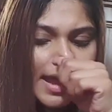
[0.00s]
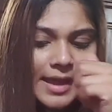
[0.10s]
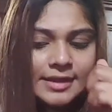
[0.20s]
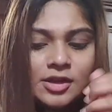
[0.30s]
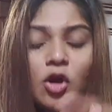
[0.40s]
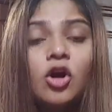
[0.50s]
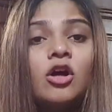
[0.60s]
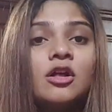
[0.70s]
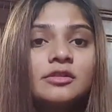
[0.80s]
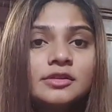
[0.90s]
and
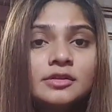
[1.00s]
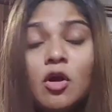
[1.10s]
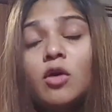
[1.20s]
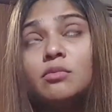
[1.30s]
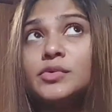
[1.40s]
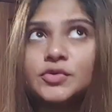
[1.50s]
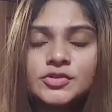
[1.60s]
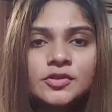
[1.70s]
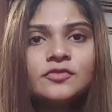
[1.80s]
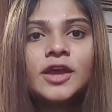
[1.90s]
all or
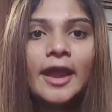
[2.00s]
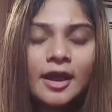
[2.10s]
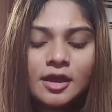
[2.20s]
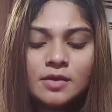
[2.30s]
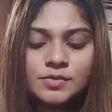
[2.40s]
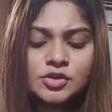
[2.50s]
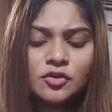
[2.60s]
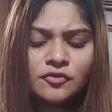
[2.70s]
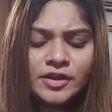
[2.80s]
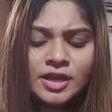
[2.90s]
most of the hair comes off.